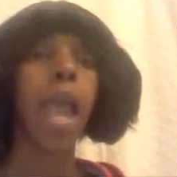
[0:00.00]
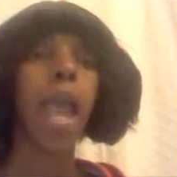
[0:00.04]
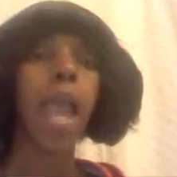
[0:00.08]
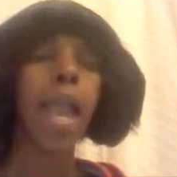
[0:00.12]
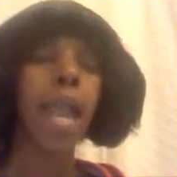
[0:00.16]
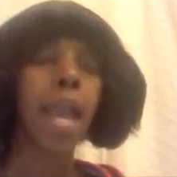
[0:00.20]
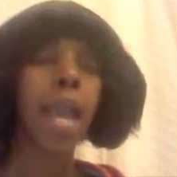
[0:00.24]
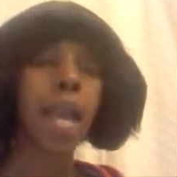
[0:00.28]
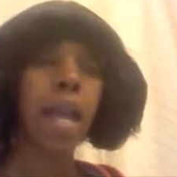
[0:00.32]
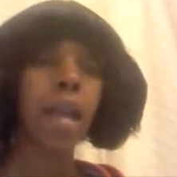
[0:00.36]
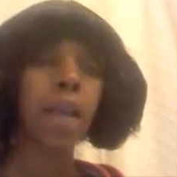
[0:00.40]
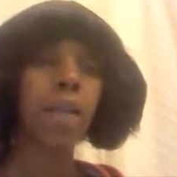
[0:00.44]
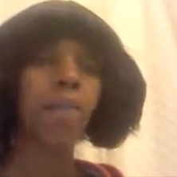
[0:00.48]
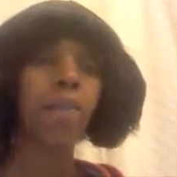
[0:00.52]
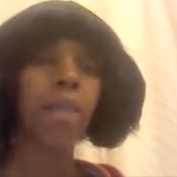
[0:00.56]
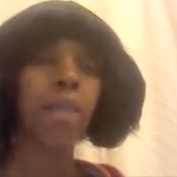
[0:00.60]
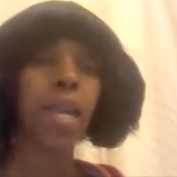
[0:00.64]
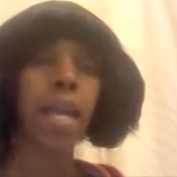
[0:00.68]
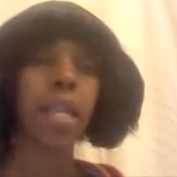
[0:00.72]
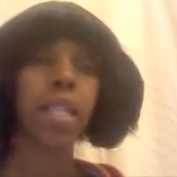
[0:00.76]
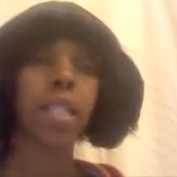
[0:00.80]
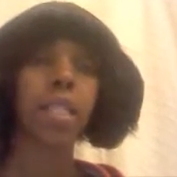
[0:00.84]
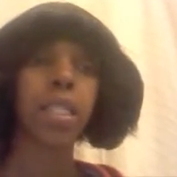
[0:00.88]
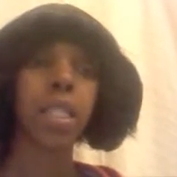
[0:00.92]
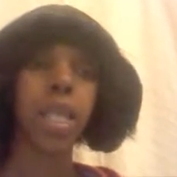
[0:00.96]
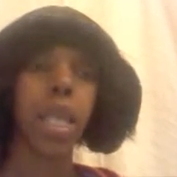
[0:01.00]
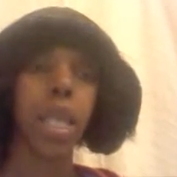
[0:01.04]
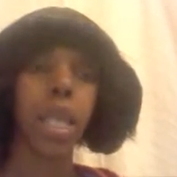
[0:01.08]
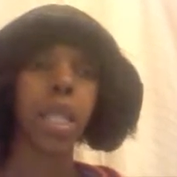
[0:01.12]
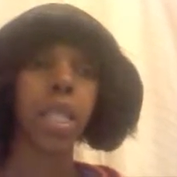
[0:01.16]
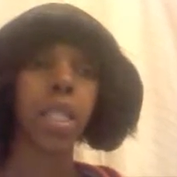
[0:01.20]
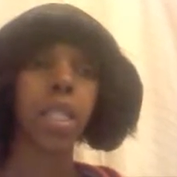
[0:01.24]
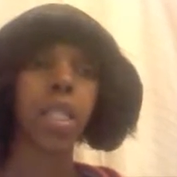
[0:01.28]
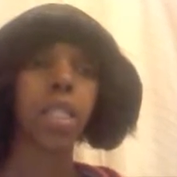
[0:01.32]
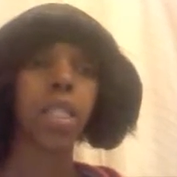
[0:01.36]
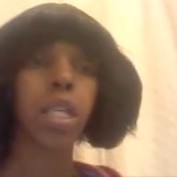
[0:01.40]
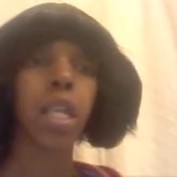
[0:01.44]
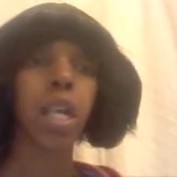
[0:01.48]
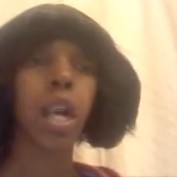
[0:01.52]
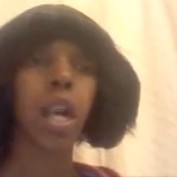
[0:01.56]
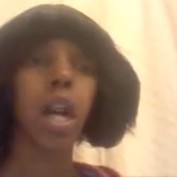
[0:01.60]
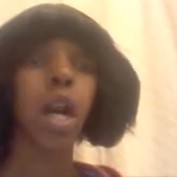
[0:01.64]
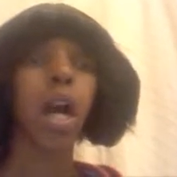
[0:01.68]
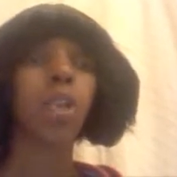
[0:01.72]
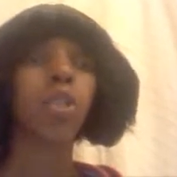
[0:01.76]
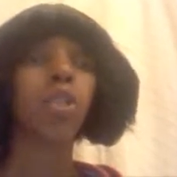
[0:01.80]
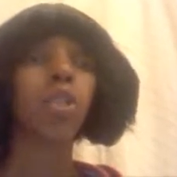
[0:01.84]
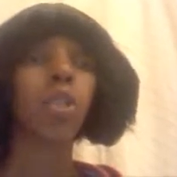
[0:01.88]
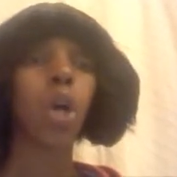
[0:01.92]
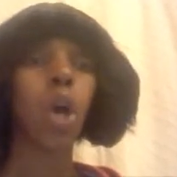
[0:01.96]
and that it takes
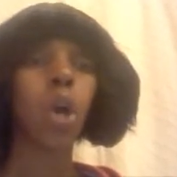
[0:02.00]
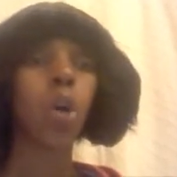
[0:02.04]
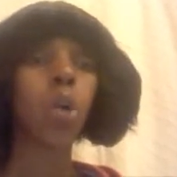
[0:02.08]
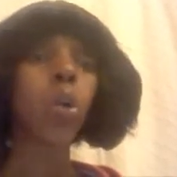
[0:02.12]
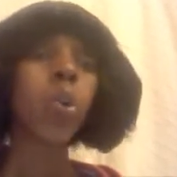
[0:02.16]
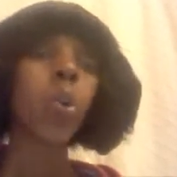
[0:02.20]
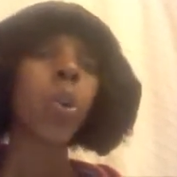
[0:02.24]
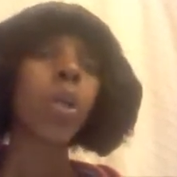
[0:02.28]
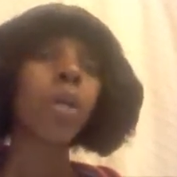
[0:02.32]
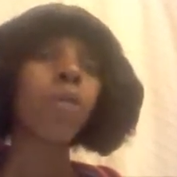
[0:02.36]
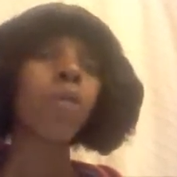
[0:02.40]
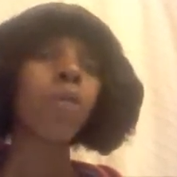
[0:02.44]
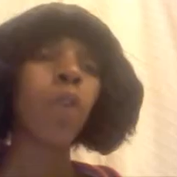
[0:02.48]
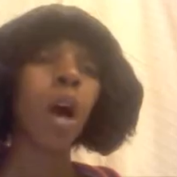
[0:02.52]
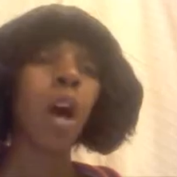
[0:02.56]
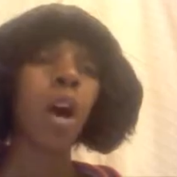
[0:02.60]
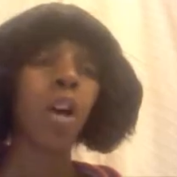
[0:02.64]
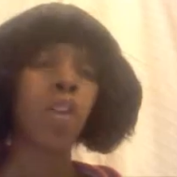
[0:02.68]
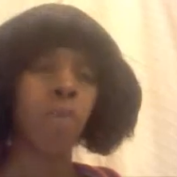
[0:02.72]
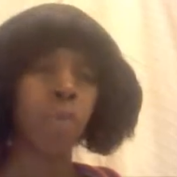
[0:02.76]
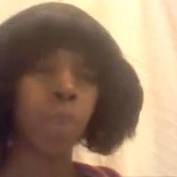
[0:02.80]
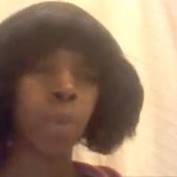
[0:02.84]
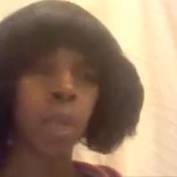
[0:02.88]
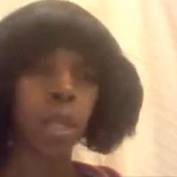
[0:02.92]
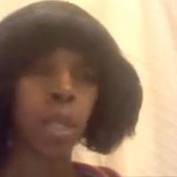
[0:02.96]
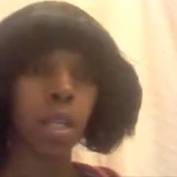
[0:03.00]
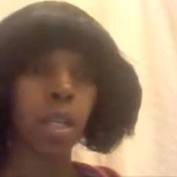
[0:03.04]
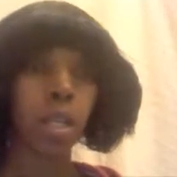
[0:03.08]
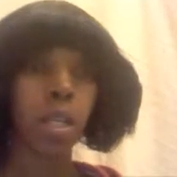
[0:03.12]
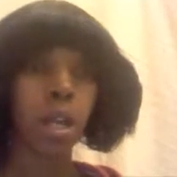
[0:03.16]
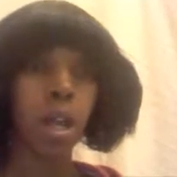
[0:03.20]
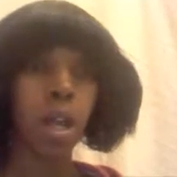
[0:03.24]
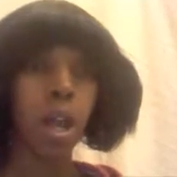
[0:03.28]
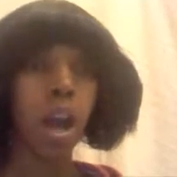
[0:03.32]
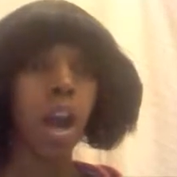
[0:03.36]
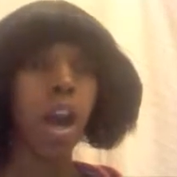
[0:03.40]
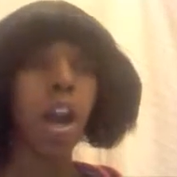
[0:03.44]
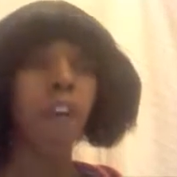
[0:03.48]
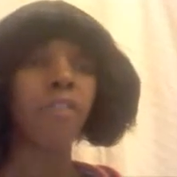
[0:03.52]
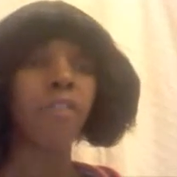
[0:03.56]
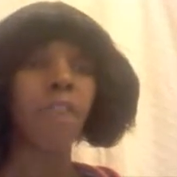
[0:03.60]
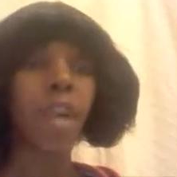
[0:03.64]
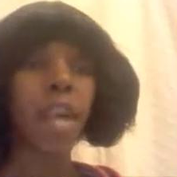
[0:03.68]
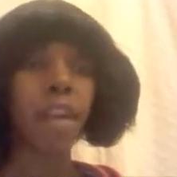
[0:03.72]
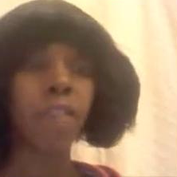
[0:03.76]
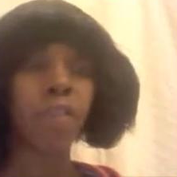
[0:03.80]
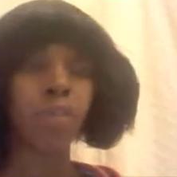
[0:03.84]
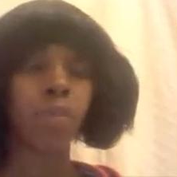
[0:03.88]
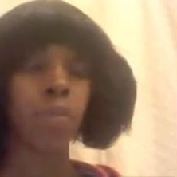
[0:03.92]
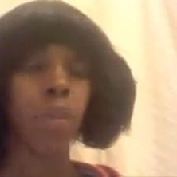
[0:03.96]
total involvement of
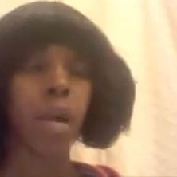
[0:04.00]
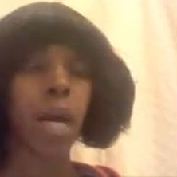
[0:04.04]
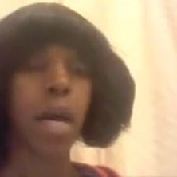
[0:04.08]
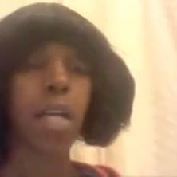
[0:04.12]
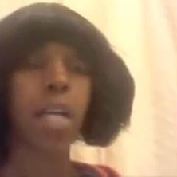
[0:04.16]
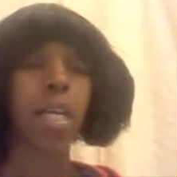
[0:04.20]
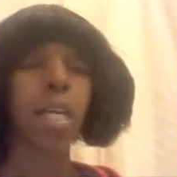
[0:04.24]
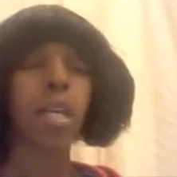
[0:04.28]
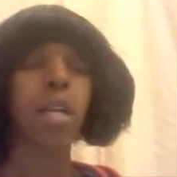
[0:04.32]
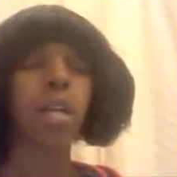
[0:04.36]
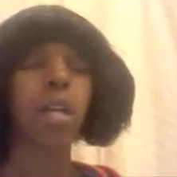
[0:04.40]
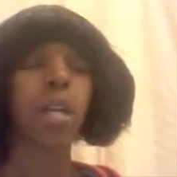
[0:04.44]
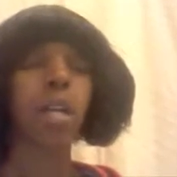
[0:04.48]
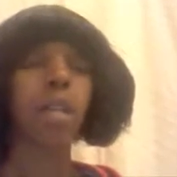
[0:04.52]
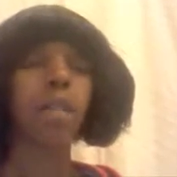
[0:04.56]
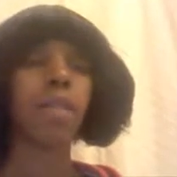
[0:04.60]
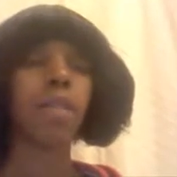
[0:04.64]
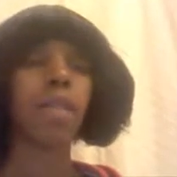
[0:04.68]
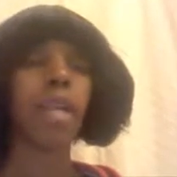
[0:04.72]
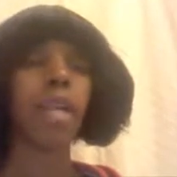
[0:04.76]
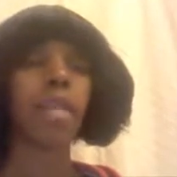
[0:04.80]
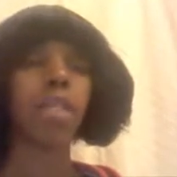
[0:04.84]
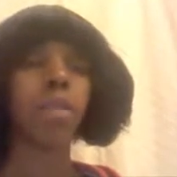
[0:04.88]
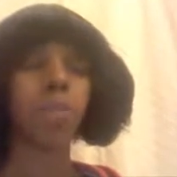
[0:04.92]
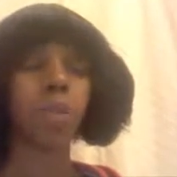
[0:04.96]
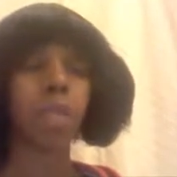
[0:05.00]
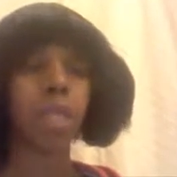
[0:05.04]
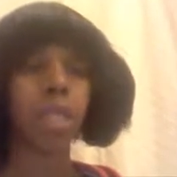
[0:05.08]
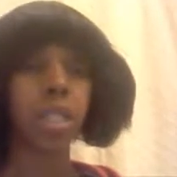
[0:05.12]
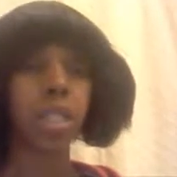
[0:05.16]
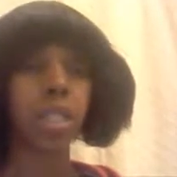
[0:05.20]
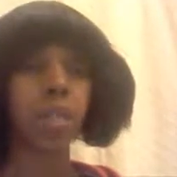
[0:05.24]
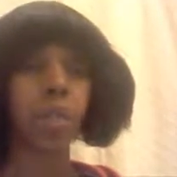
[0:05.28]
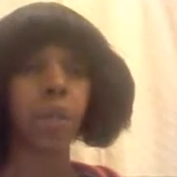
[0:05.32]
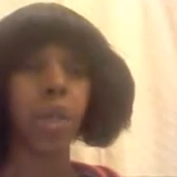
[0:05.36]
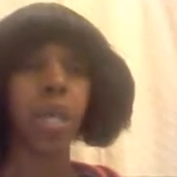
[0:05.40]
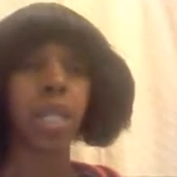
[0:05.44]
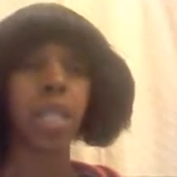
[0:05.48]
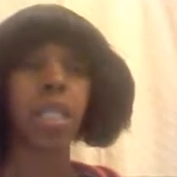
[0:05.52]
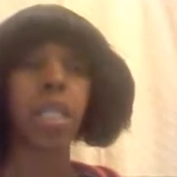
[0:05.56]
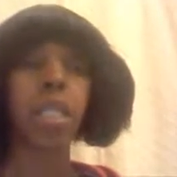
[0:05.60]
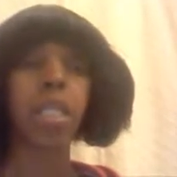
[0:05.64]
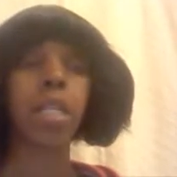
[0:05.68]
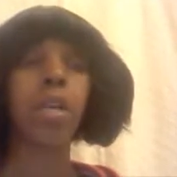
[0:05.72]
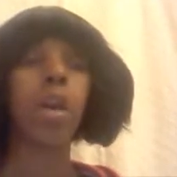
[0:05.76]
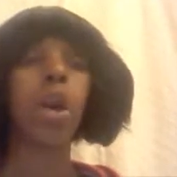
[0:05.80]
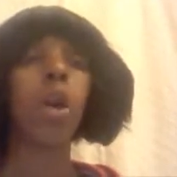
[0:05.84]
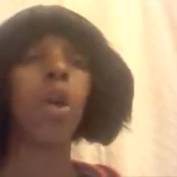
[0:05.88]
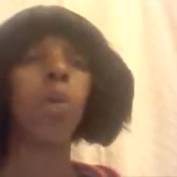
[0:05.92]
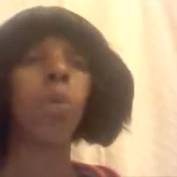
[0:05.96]
everybody that's participating
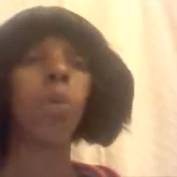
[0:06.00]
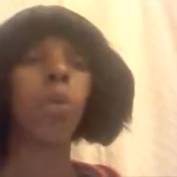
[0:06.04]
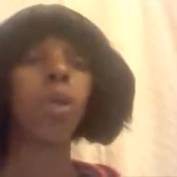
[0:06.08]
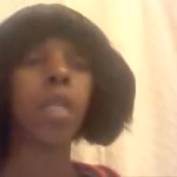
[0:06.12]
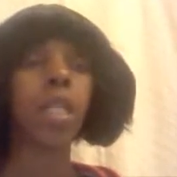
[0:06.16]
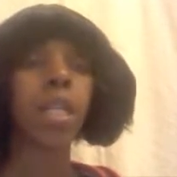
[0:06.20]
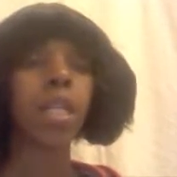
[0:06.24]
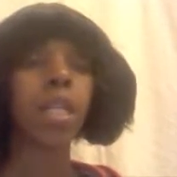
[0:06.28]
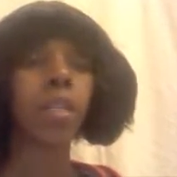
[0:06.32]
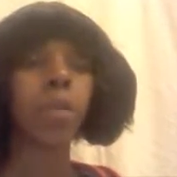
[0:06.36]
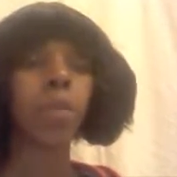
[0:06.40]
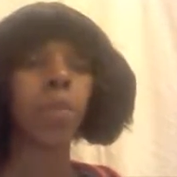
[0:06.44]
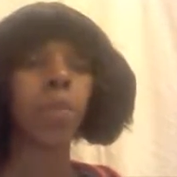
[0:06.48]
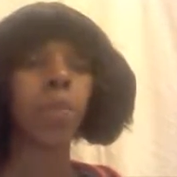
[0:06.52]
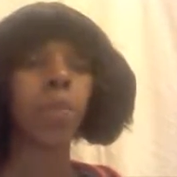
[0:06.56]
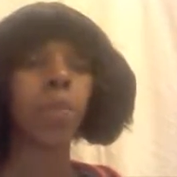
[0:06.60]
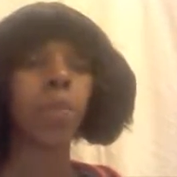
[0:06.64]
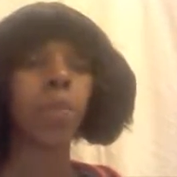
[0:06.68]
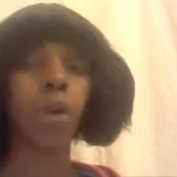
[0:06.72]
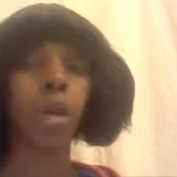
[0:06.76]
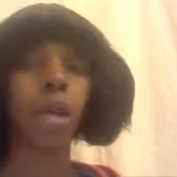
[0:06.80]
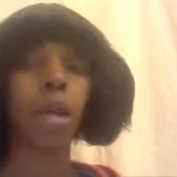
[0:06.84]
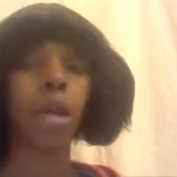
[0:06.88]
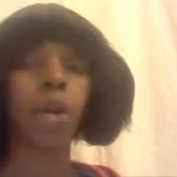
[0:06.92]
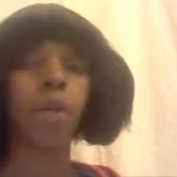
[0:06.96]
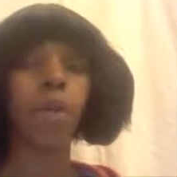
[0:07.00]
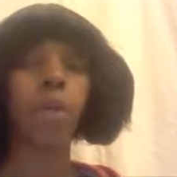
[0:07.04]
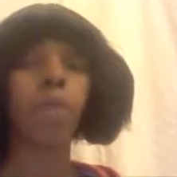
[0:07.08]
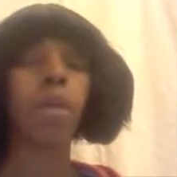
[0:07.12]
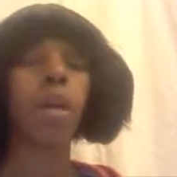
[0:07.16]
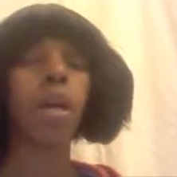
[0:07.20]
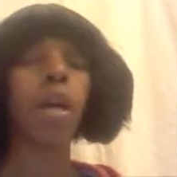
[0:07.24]
within the program